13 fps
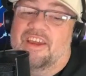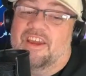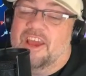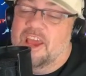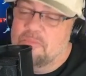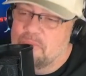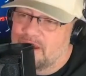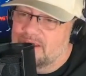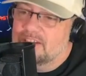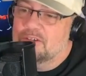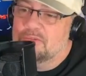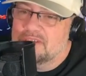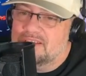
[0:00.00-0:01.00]
And make
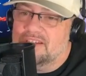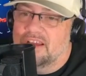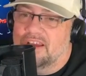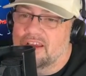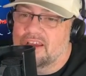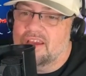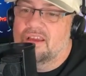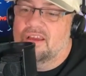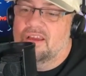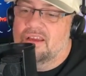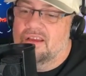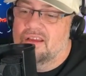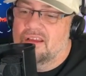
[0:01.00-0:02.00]
no mistake,
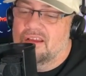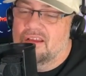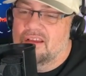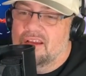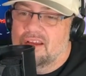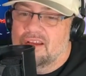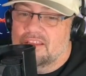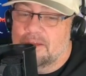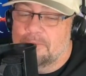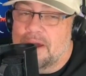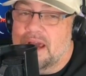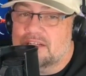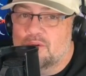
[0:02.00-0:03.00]
the
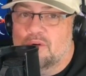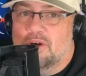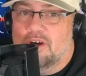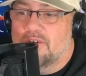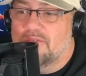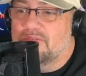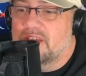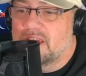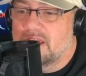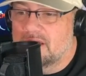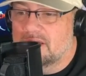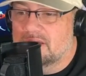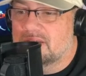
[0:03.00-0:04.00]
PAC-12
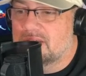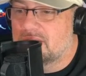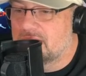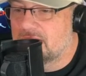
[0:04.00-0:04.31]
is,